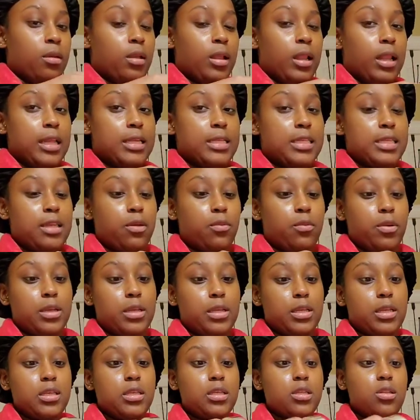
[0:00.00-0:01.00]
Let's see what
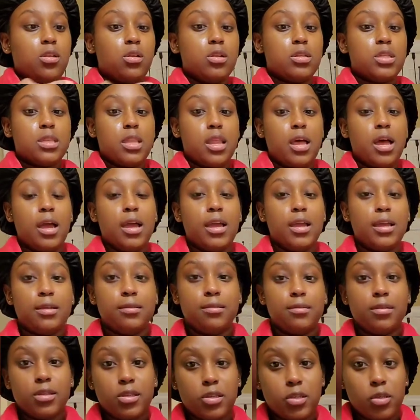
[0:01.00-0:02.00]
this looks
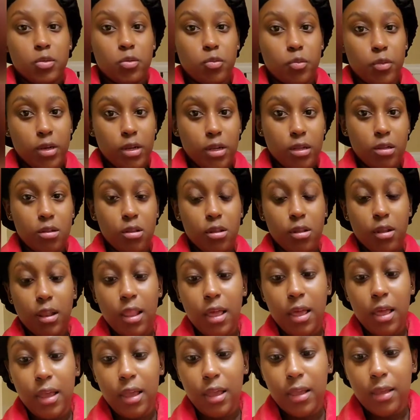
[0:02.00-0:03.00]
like. This is what it looked
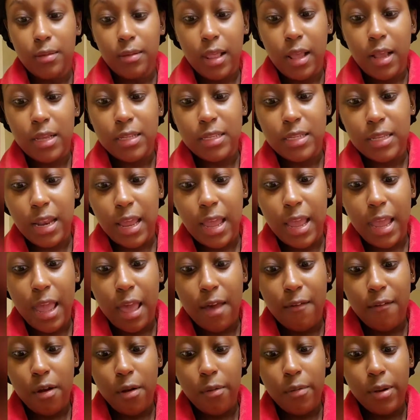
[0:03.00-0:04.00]
like. Like I said, I
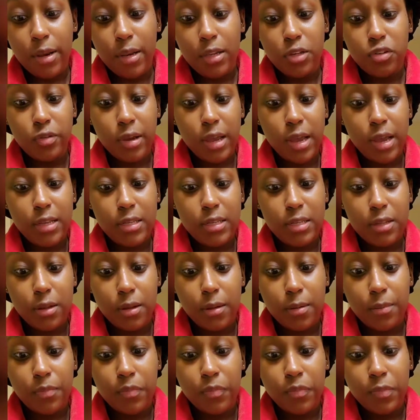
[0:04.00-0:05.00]
have already tried
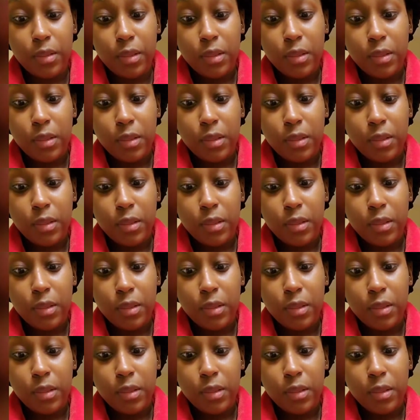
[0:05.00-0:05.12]
some.